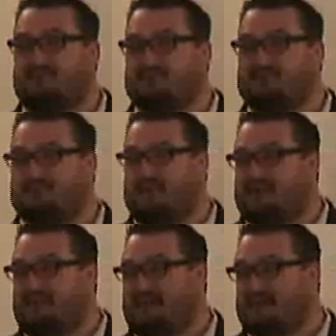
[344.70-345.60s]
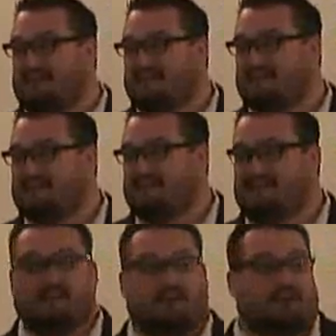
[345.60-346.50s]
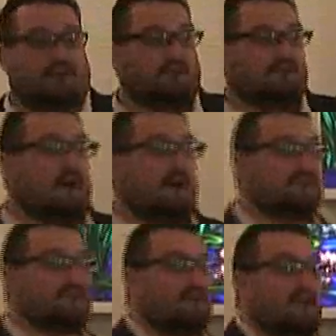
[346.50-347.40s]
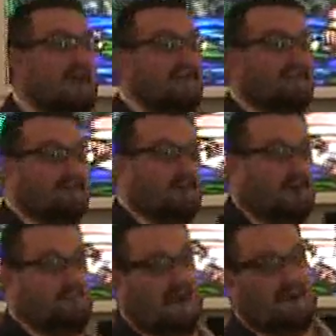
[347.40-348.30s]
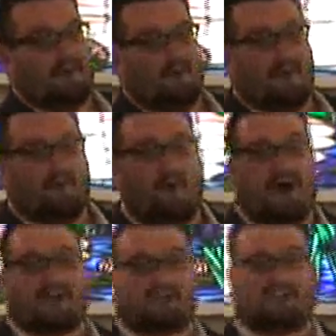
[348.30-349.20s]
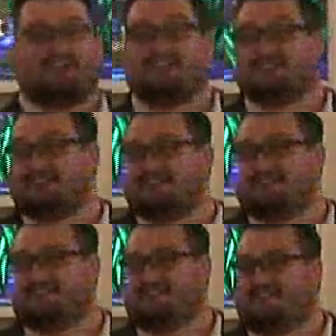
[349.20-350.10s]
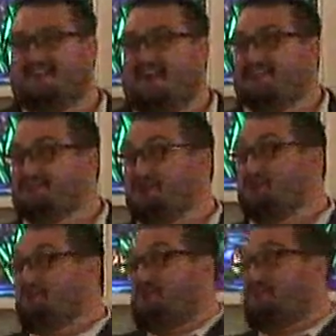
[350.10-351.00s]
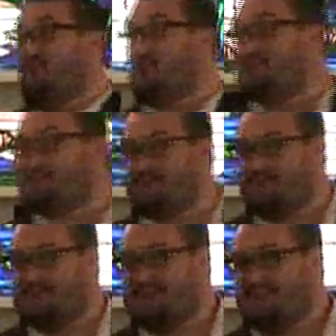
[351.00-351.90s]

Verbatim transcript: of what you do that day. You know you don't have to worry about washing dishes. And so you look forward to it.